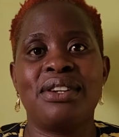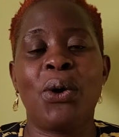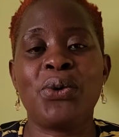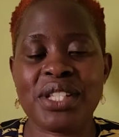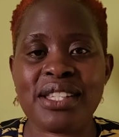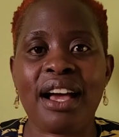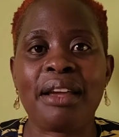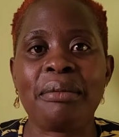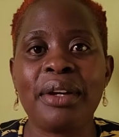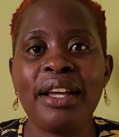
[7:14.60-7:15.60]
all the
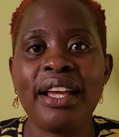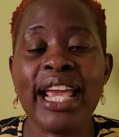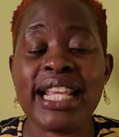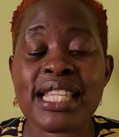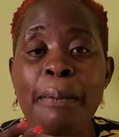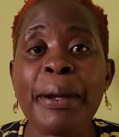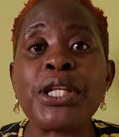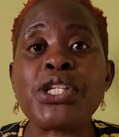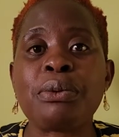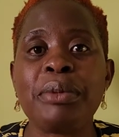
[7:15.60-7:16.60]
time. It
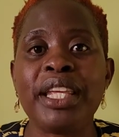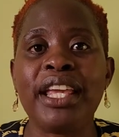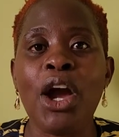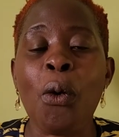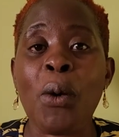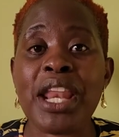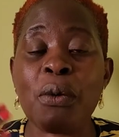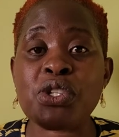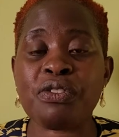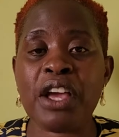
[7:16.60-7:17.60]
happened to me when I
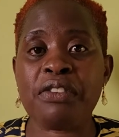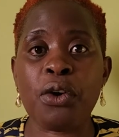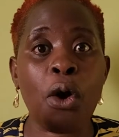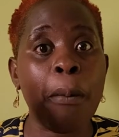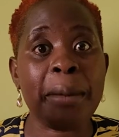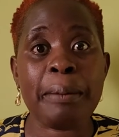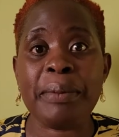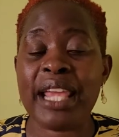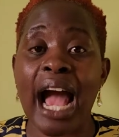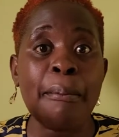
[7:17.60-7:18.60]
was fearful. Oh,
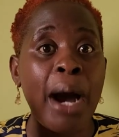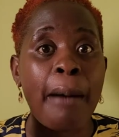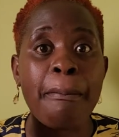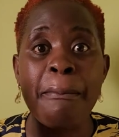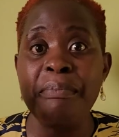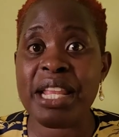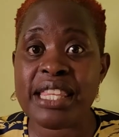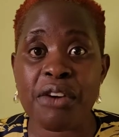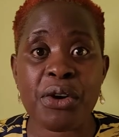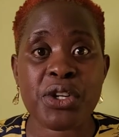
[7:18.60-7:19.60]
maybe I'm, I'm made
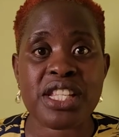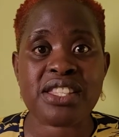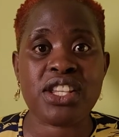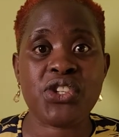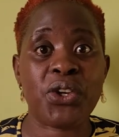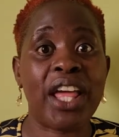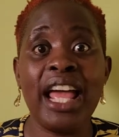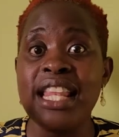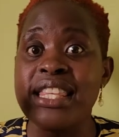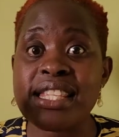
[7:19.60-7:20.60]
the wrong decision.
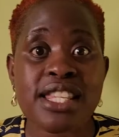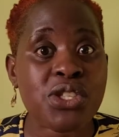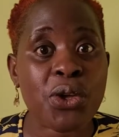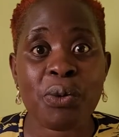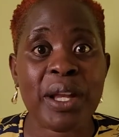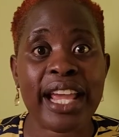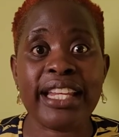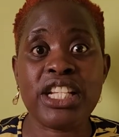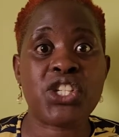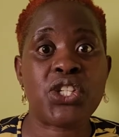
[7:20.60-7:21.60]
This is not what I
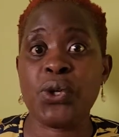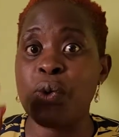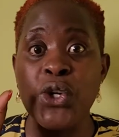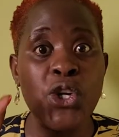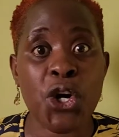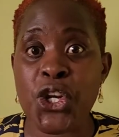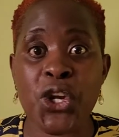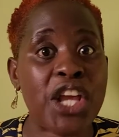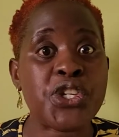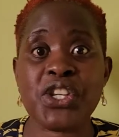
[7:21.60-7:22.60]
need to do. No, no,
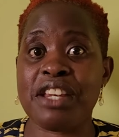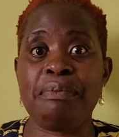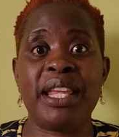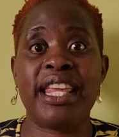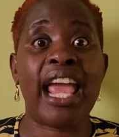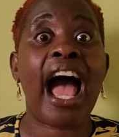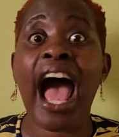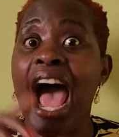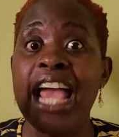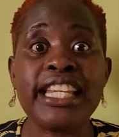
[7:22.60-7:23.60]
no, I shouldn't be here.
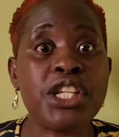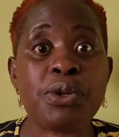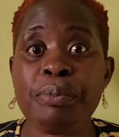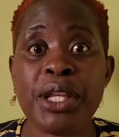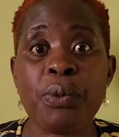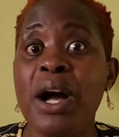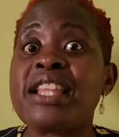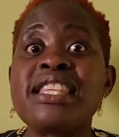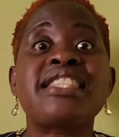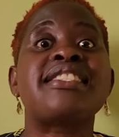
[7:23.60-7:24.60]
I need to be in
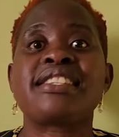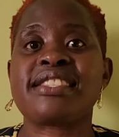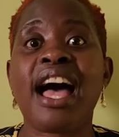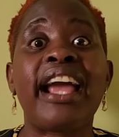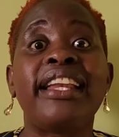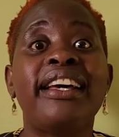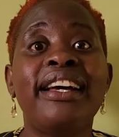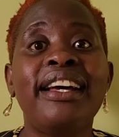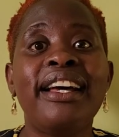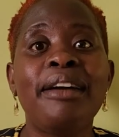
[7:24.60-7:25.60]
work. This is a sign.
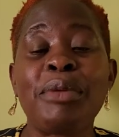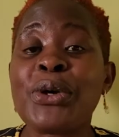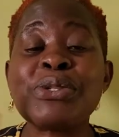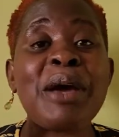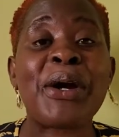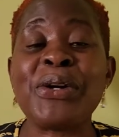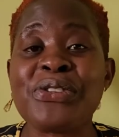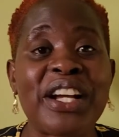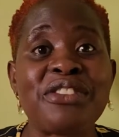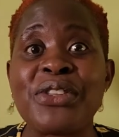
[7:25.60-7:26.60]
Because my
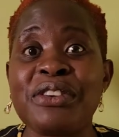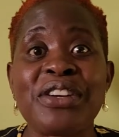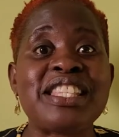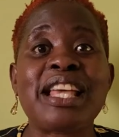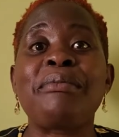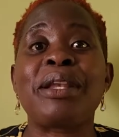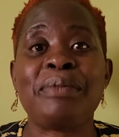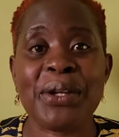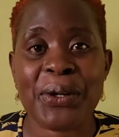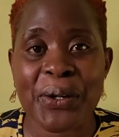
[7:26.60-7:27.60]
contract for the first time had
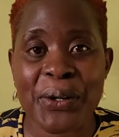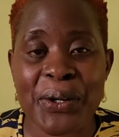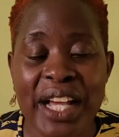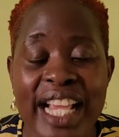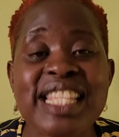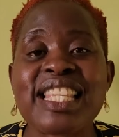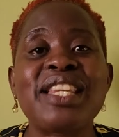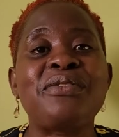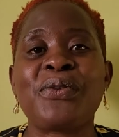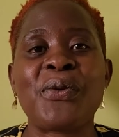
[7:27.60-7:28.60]
been
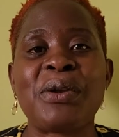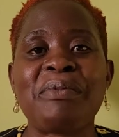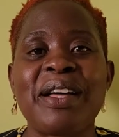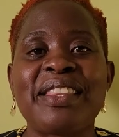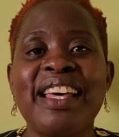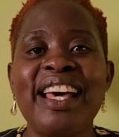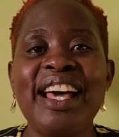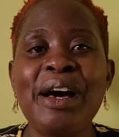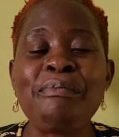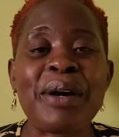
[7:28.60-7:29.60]
extended for one month.
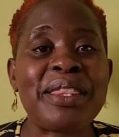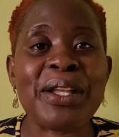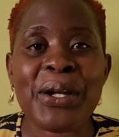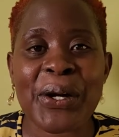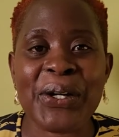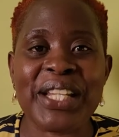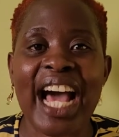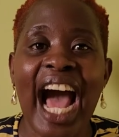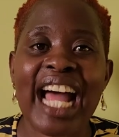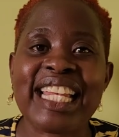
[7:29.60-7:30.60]
But the Lord
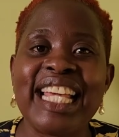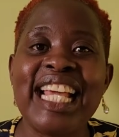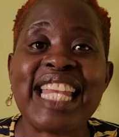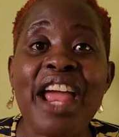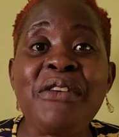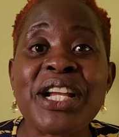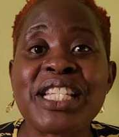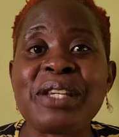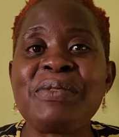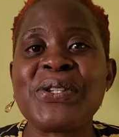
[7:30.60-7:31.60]
had
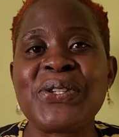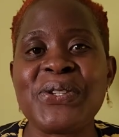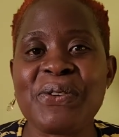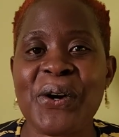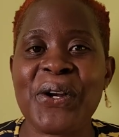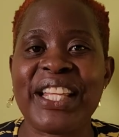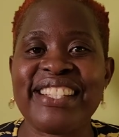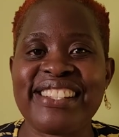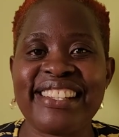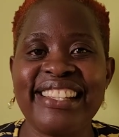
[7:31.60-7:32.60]
directed me to do
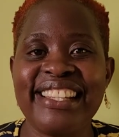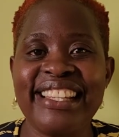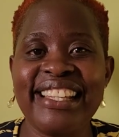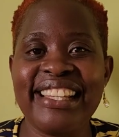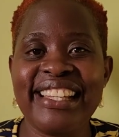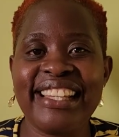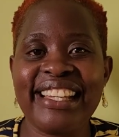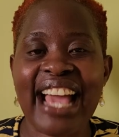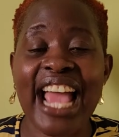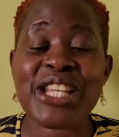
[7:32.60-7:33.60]
college.
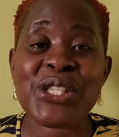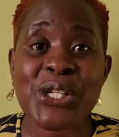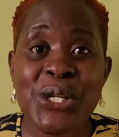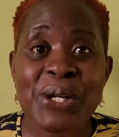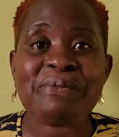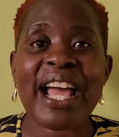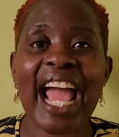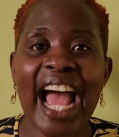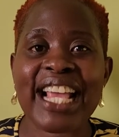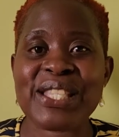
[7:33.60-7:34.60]
I took my
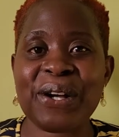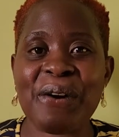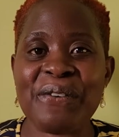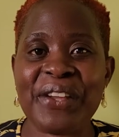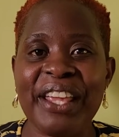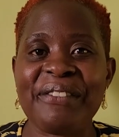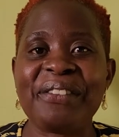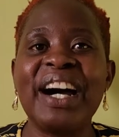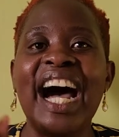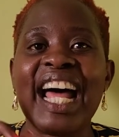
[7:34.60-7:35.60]
eyes off him
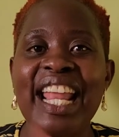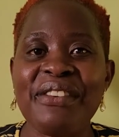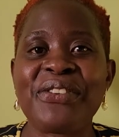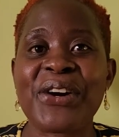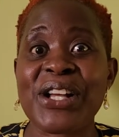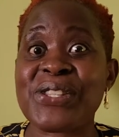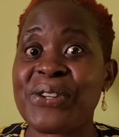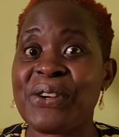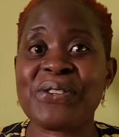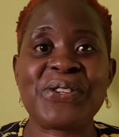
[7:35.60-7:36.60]
and I focused on
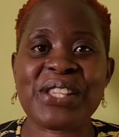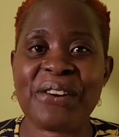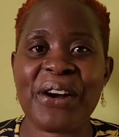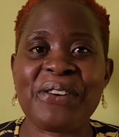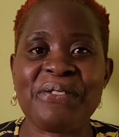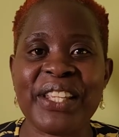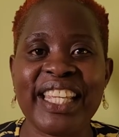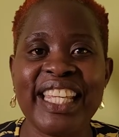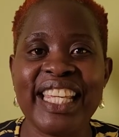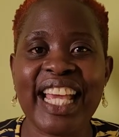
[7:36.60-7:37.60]
what was around me.
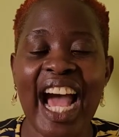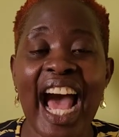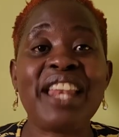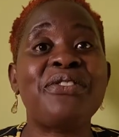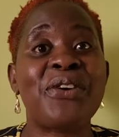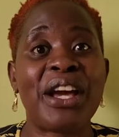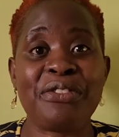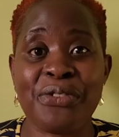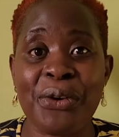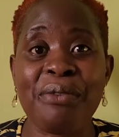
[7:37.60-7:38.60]
And for a
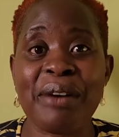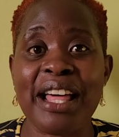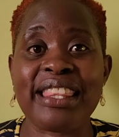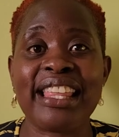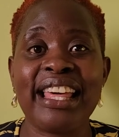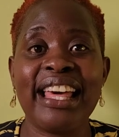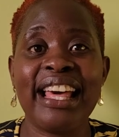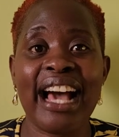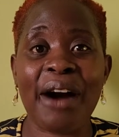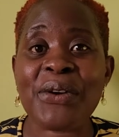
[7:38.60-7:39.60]
full month,
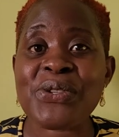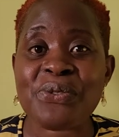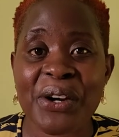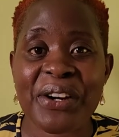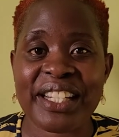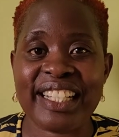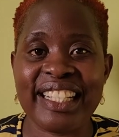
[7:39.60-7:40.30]
I was worried.